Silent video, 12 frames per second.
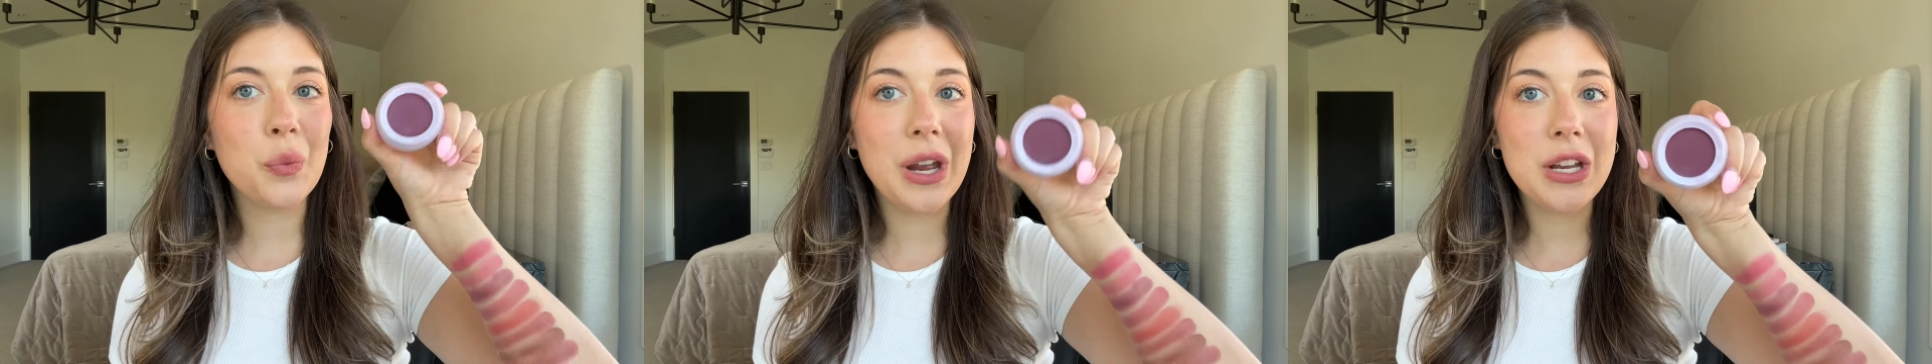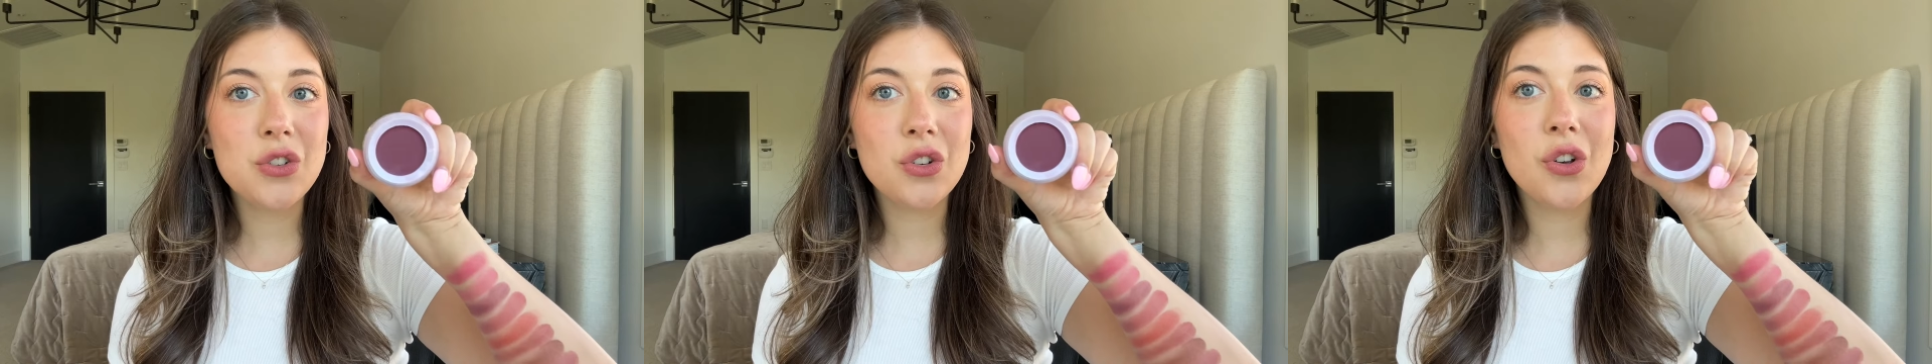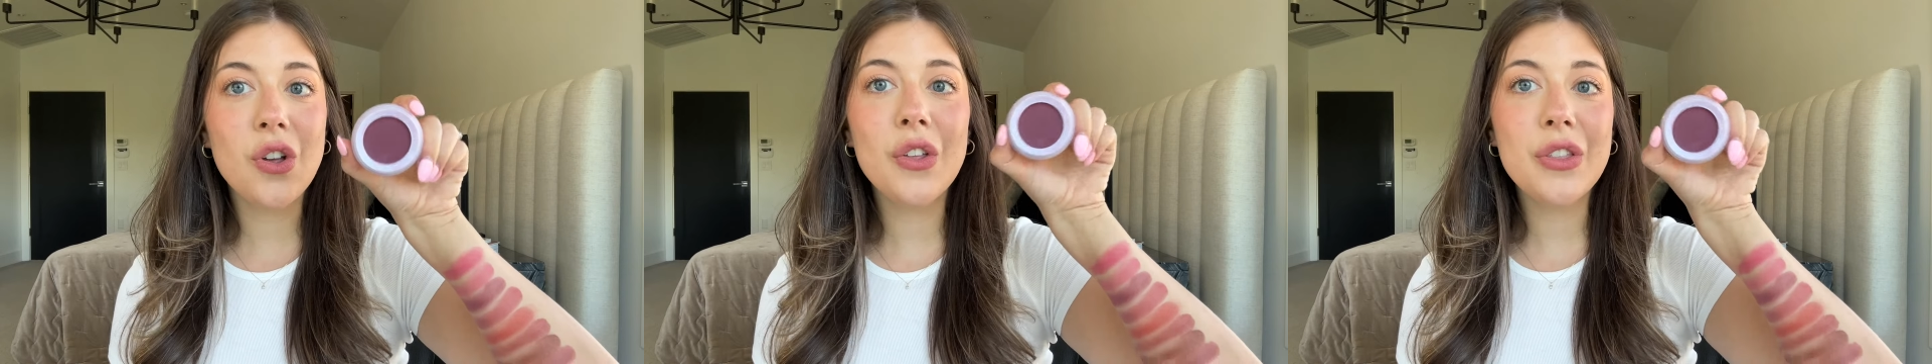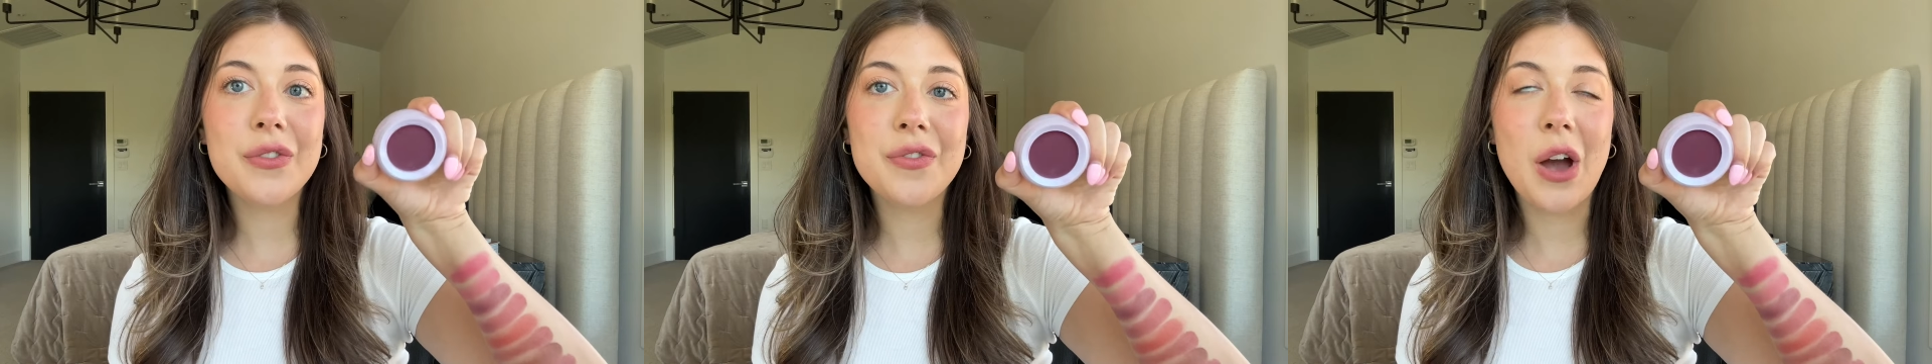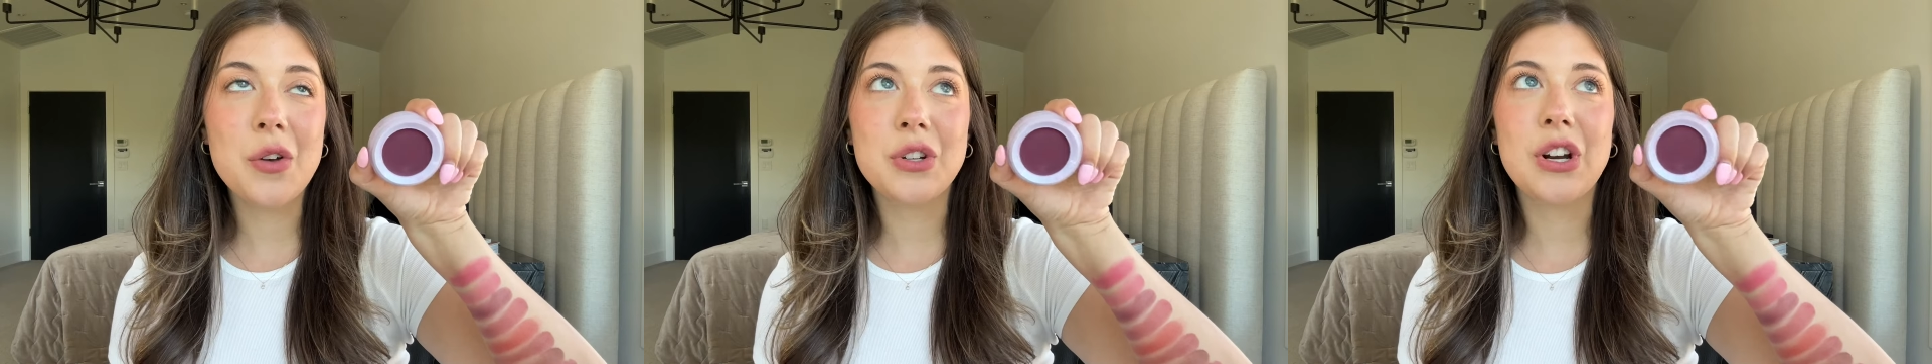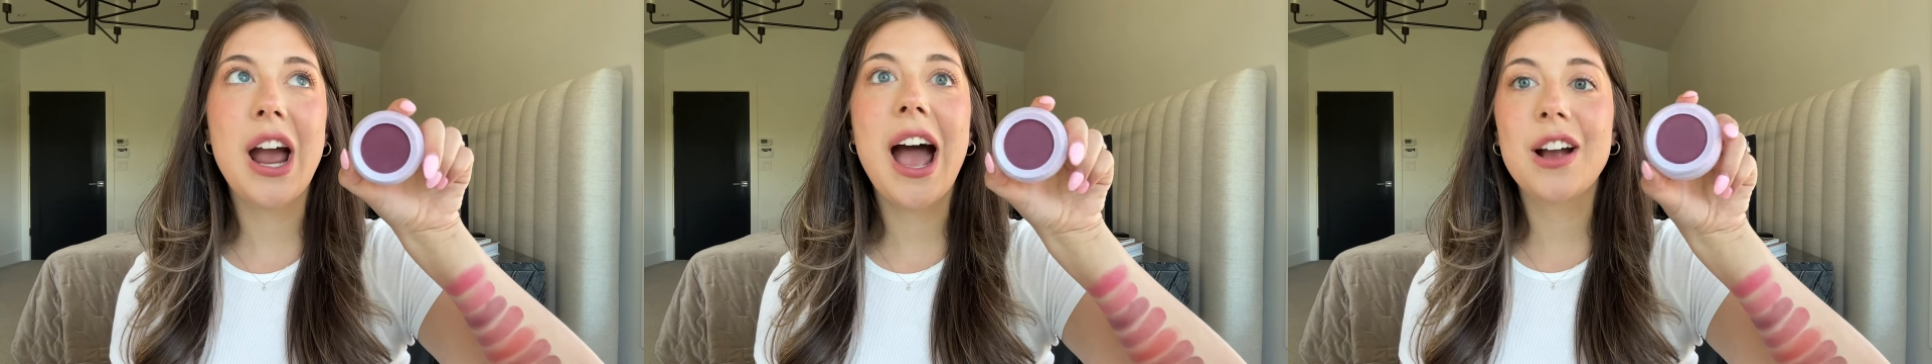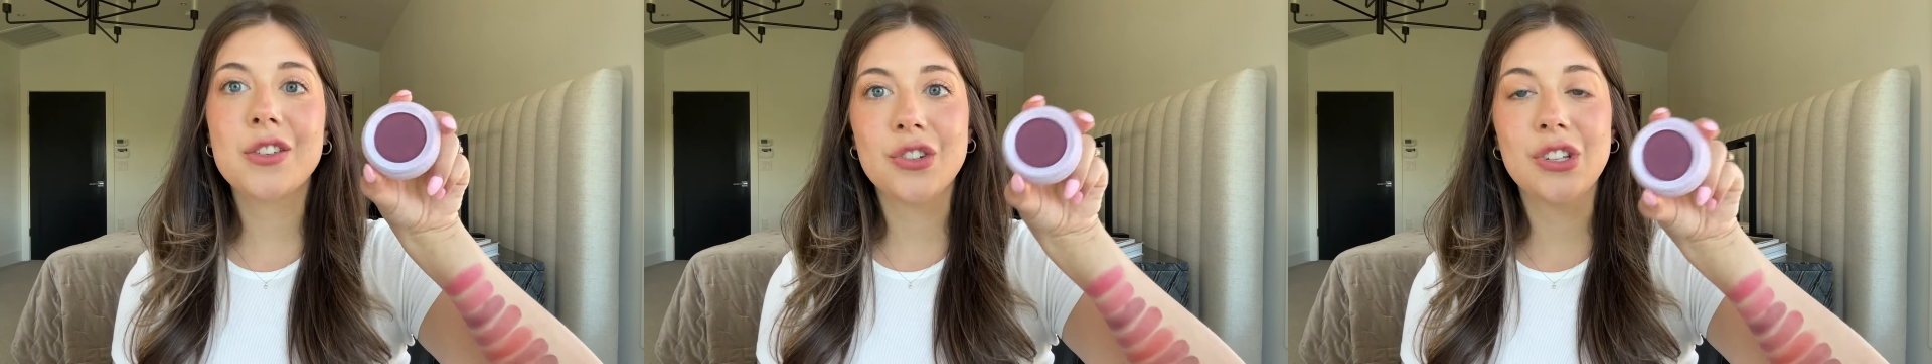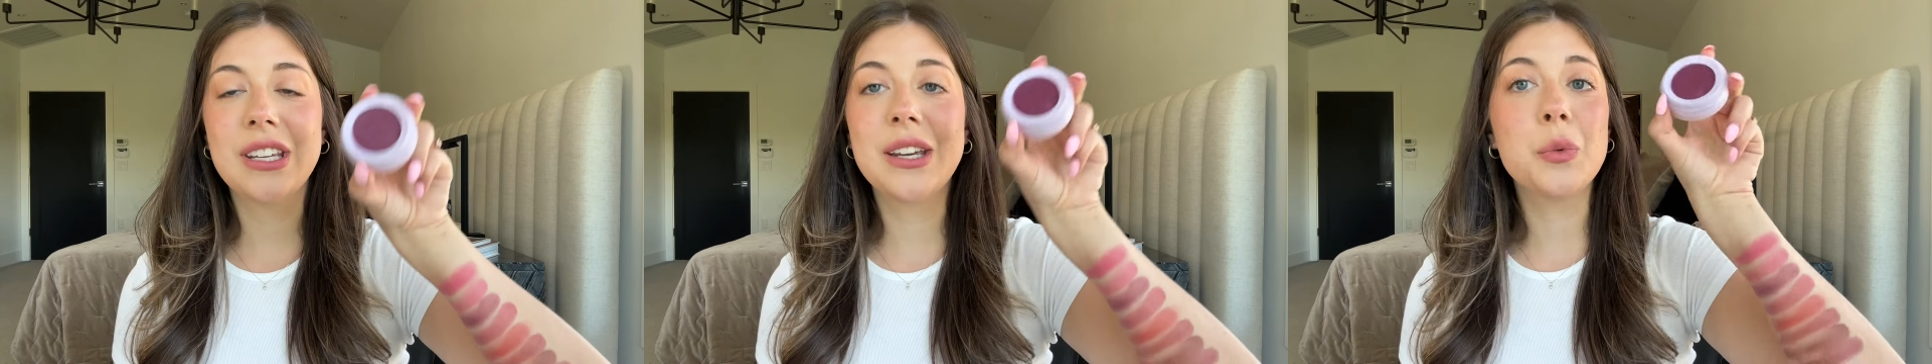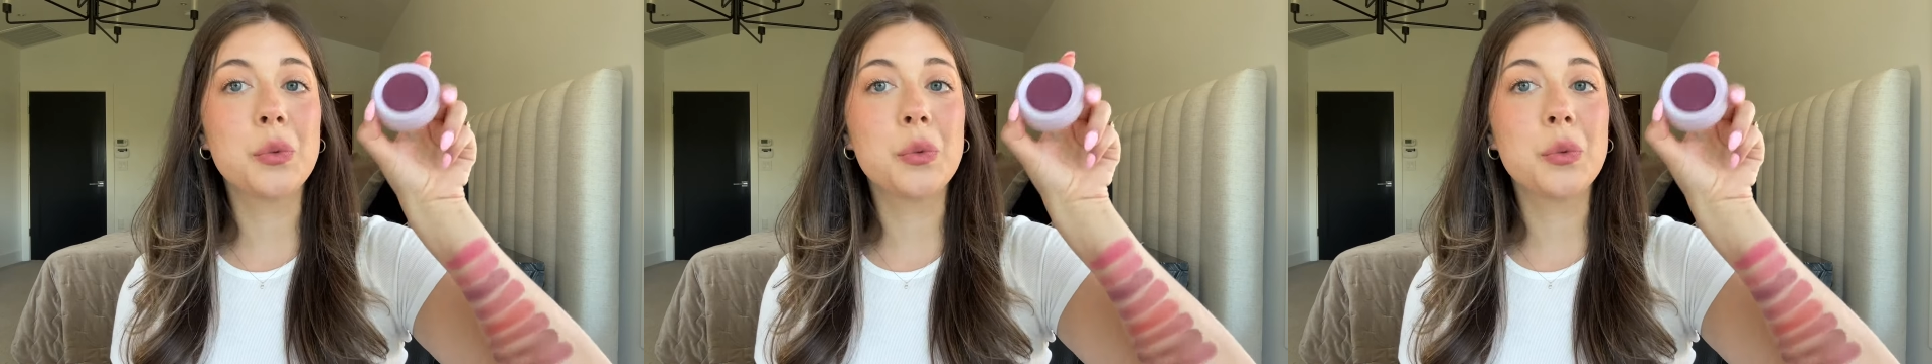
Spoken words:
Rachel, the founder, actually